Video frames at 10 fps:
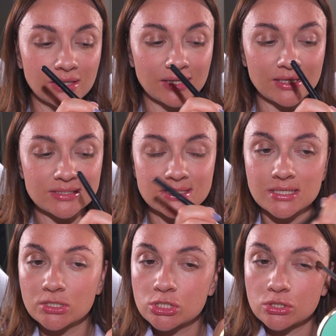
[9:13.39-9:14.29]

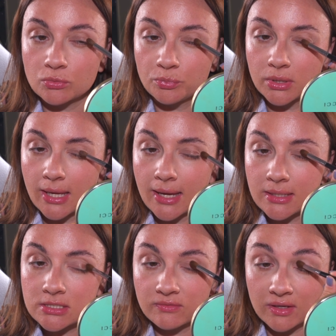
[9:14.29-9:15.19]
easy to
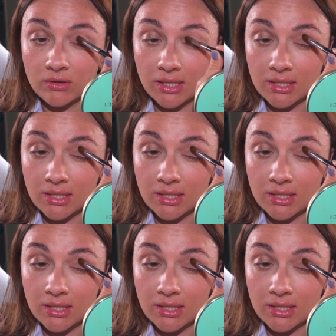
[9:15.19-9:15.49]
blend, very